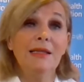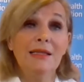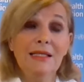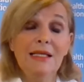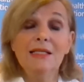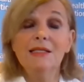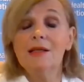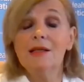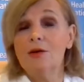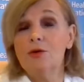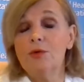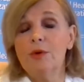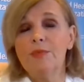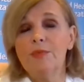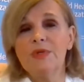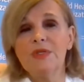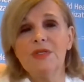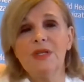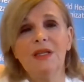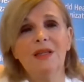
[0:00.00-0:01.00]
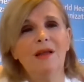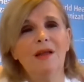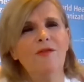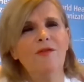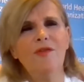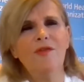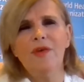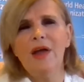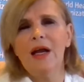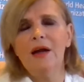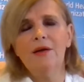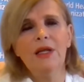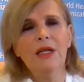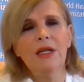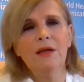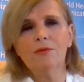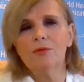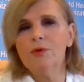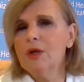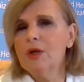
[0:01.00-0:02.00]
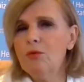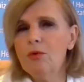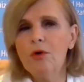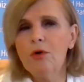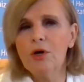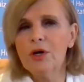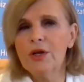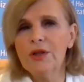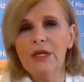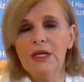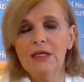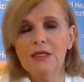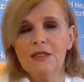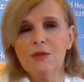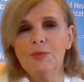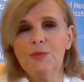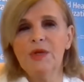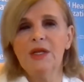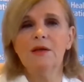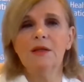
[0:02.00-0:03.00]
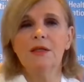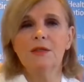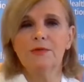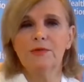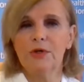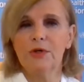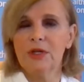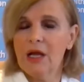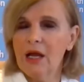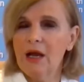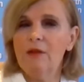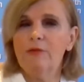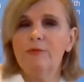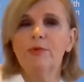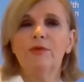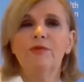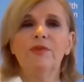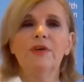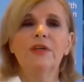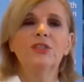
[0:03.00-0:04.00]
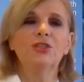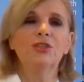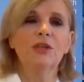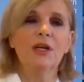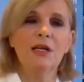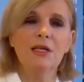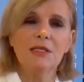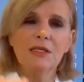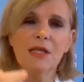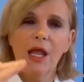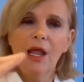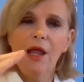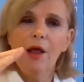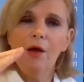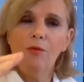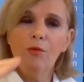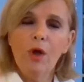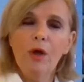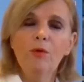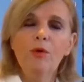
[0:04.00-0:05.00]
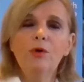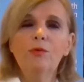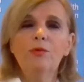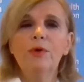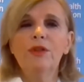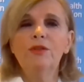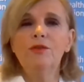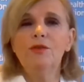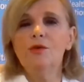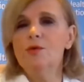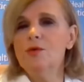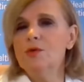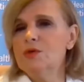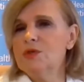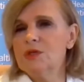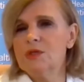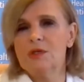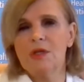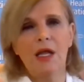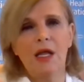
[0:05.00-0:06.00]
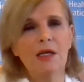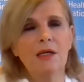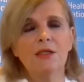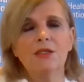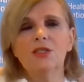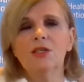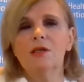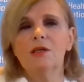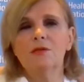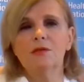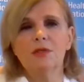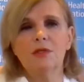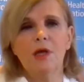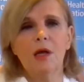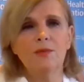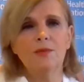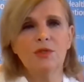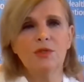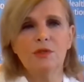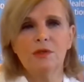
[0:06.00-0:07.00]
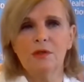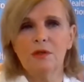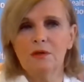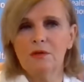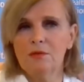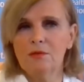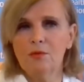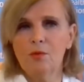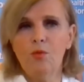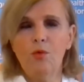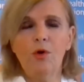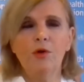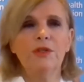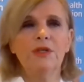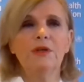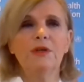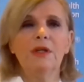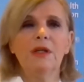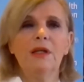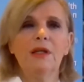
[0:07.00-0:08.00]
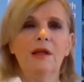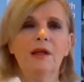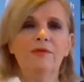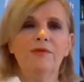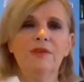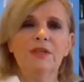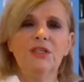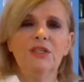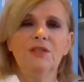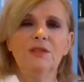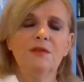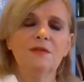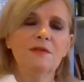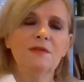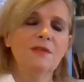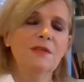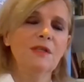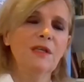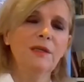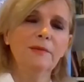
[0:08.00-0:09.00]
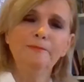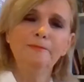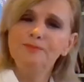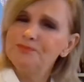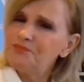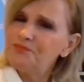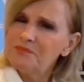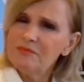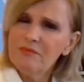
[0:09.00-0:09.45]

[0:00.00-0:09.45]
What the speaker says: this can represent a very rewarding experience for the health professionals. We will reduce energy consumption, water efficiency,